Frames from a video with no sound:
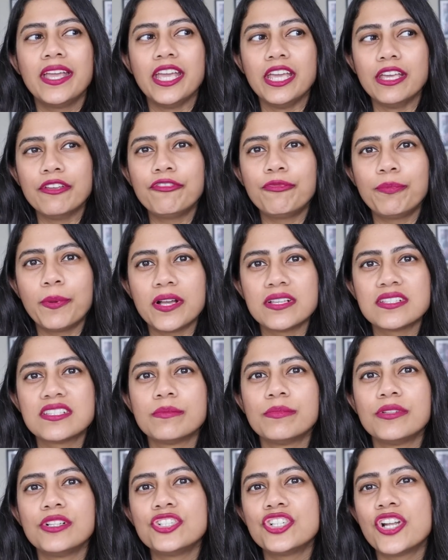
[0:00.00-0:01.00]
if
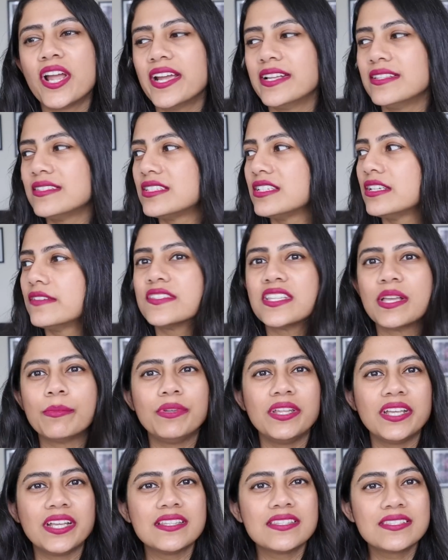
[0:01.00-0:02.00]
possible, try and see if
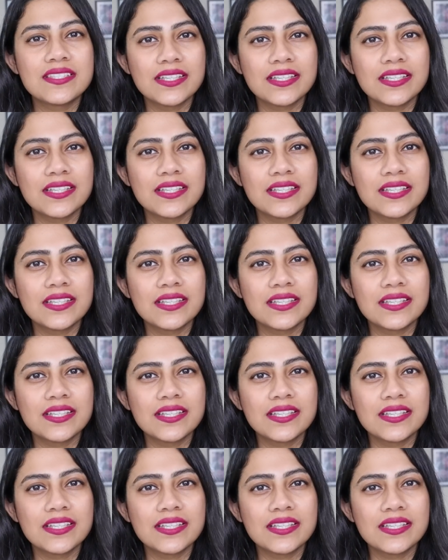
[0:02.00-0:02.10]
somebody can